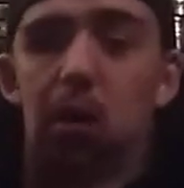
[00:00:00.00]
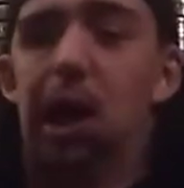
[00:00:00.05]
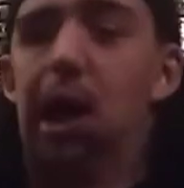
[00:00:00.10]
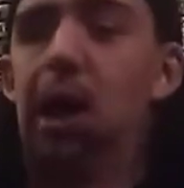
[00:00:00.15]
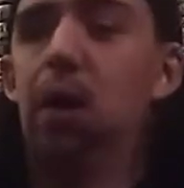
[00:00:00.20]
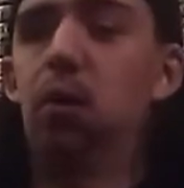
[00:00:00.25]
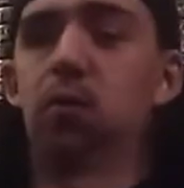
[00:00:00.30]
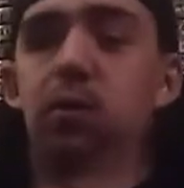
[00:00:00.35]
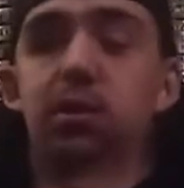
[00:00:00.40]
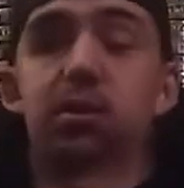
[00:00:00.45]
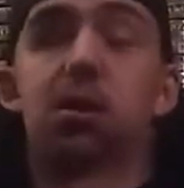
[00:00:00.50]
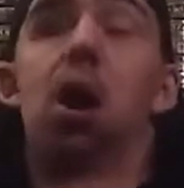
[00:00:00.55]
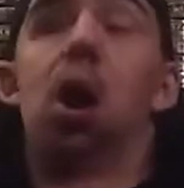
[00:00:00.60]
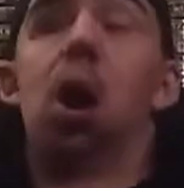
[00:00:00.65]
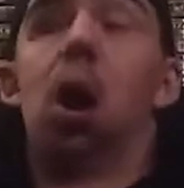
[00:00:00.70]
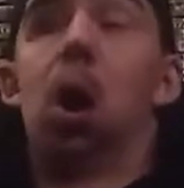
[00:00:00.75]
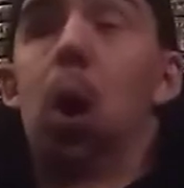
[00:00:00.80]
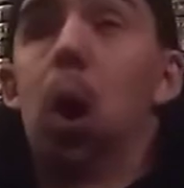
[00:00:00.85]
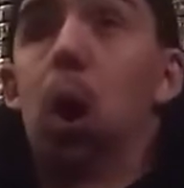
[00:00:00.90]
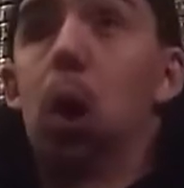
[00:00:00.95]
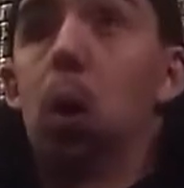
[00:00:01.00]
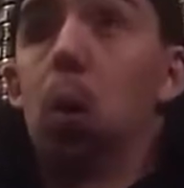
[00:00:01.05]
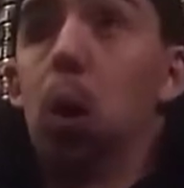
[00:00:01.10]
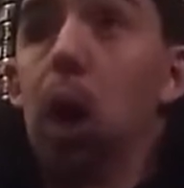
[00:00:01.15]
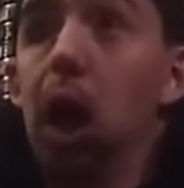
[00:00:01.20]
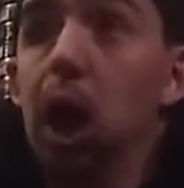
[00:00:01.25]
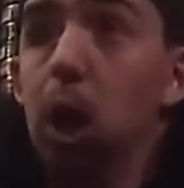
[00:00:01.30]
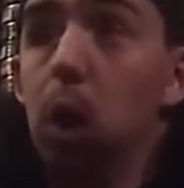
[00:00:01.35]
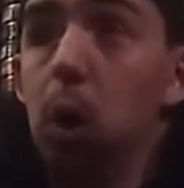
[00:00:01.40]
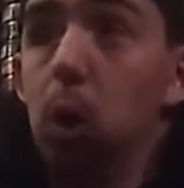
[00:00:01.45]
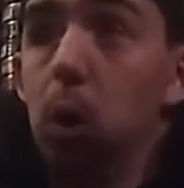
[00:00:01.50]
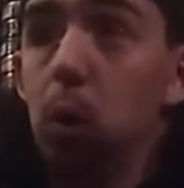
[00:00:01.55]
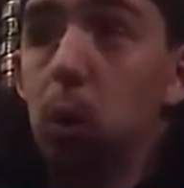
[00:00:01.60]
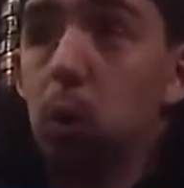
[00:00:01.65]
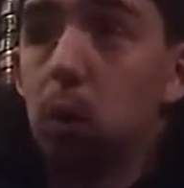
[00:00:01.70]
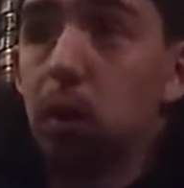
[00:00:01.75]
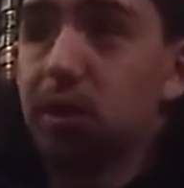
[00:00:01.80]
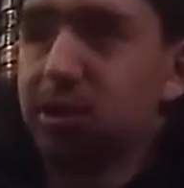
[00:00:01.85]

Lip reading: I was, woo,